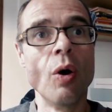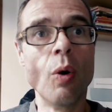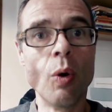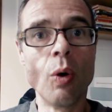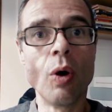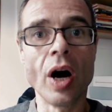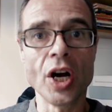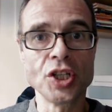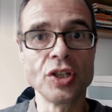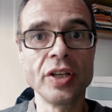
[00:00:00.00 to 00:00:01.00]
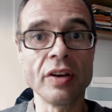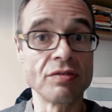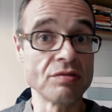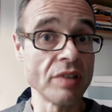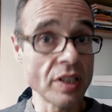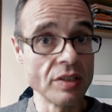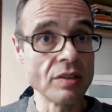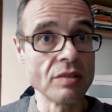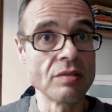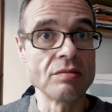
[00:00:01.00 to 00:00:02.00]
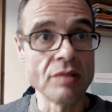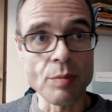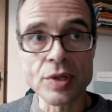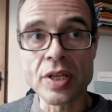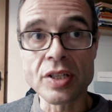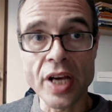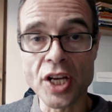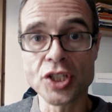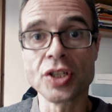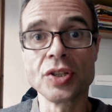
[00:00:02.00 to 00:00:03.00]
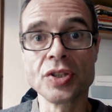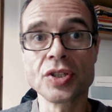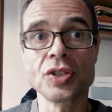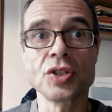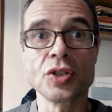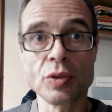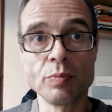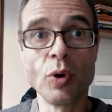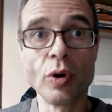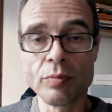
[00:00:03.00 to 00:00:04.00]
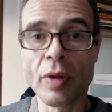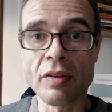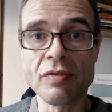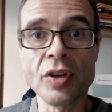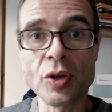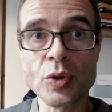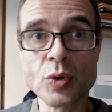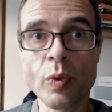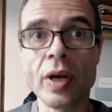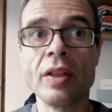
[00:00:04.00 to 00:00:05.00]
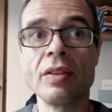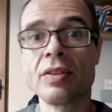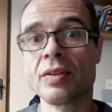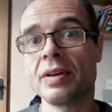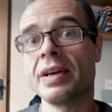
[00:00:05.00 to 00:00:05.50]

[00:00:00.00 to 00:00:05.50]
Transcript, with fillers: or I should give written representations to support my views with